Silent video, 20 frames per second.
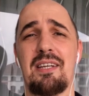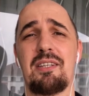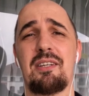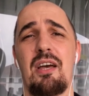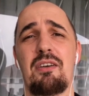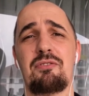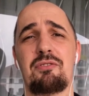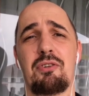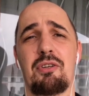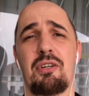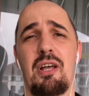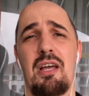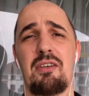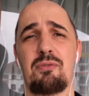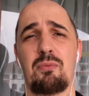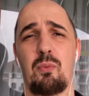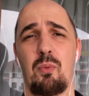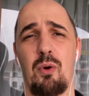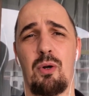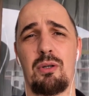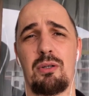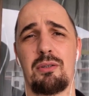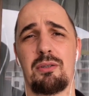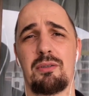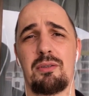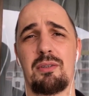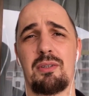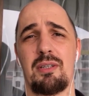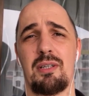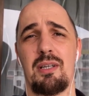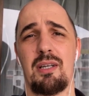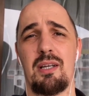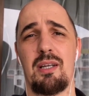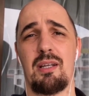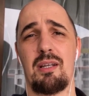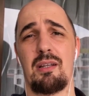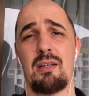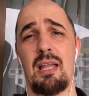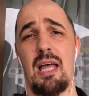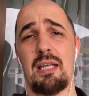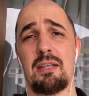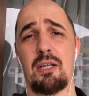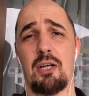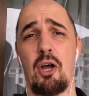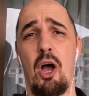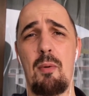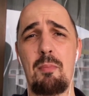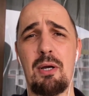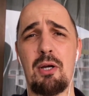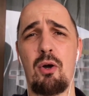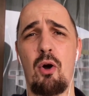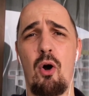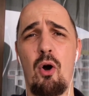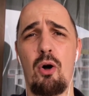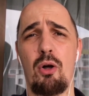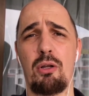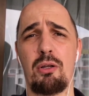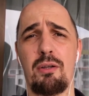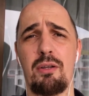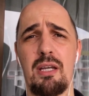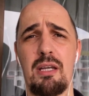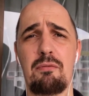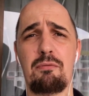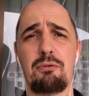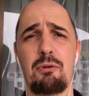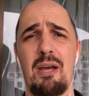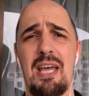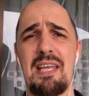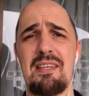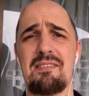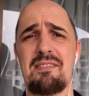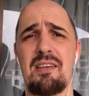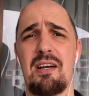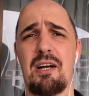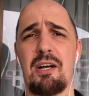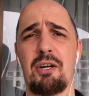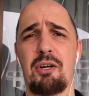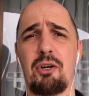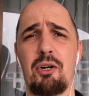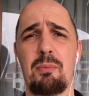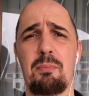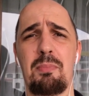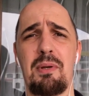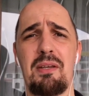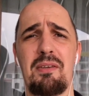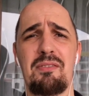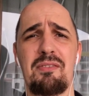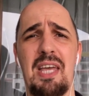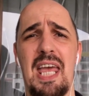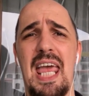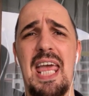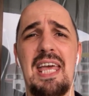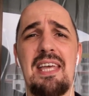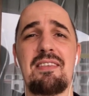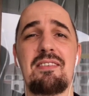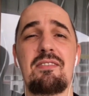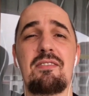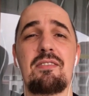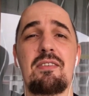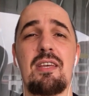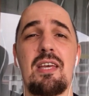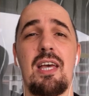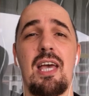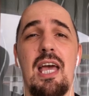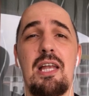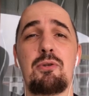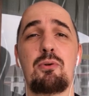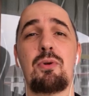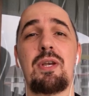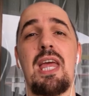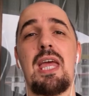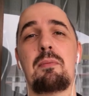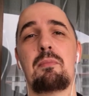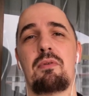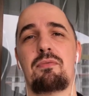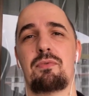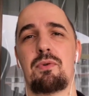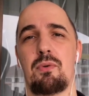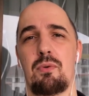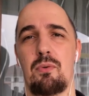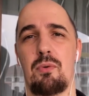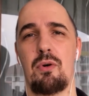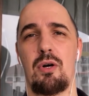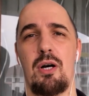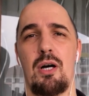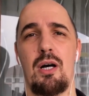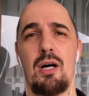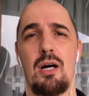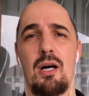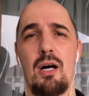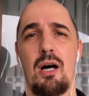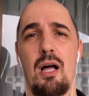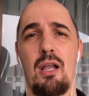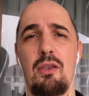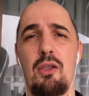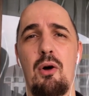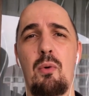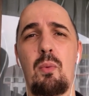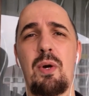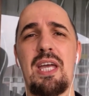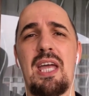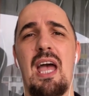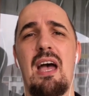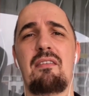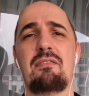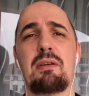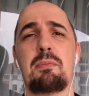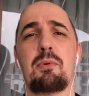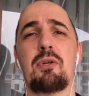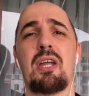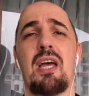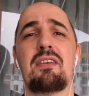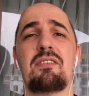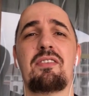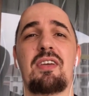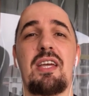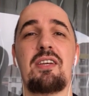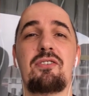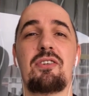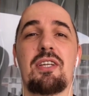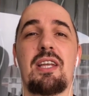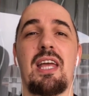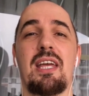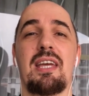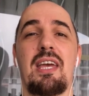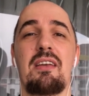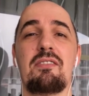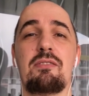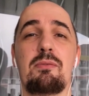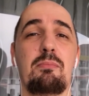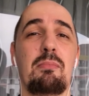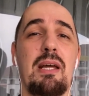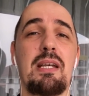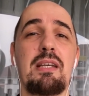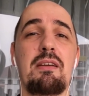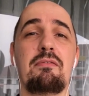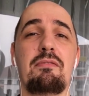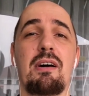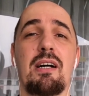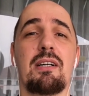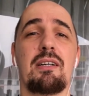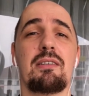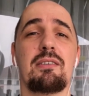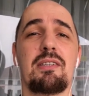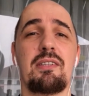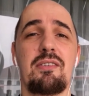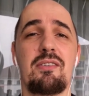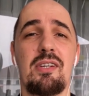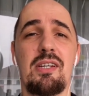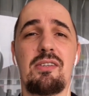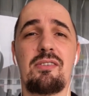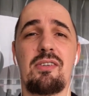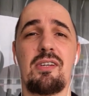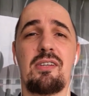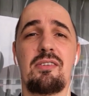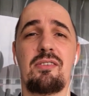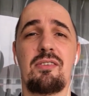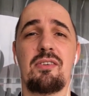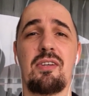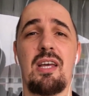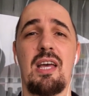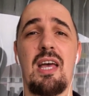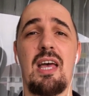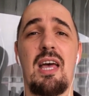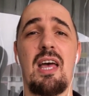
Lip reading: the industrialized world, like the common cold, the influenza, herpes, AIDS, and to name a few. Although we have immunization against many viral diseases